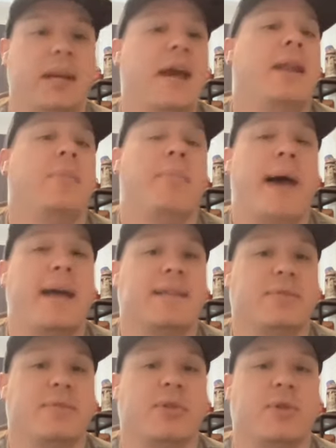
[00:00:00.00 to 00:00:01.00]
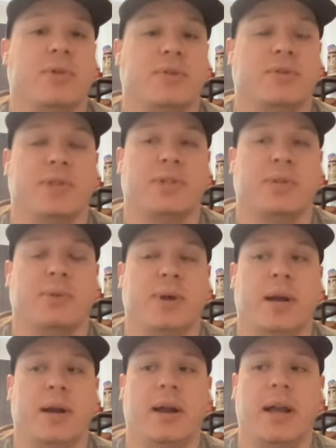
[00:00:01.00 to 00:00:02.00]
He added mass over the course of his
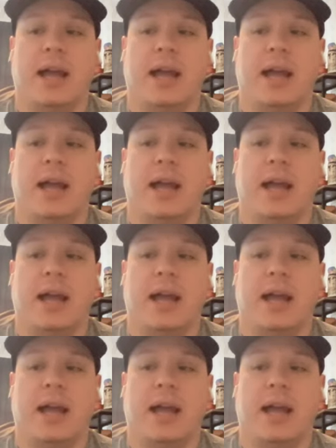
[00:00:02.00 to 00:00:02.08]
career,